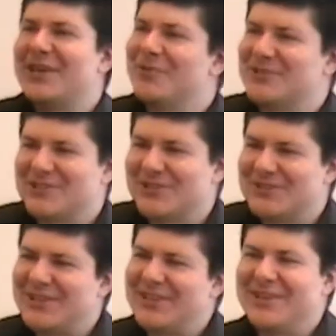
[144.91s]
he was
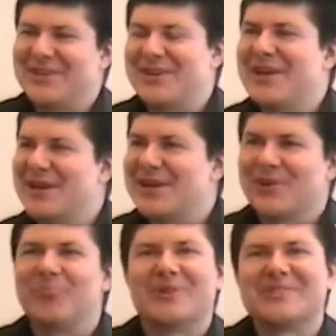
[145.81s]
not a, a
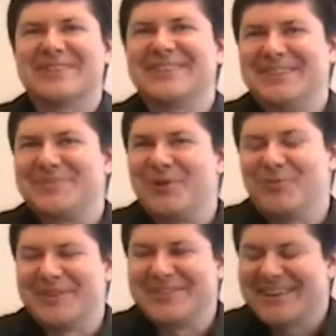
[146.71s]
young person at that
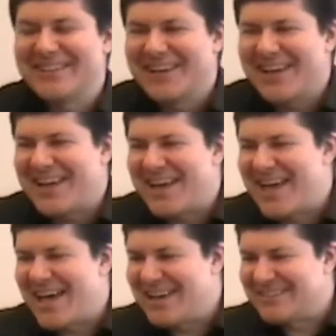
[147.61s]
moment
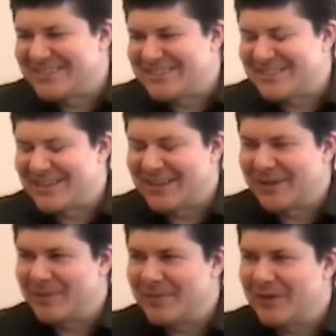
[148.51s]
and uh,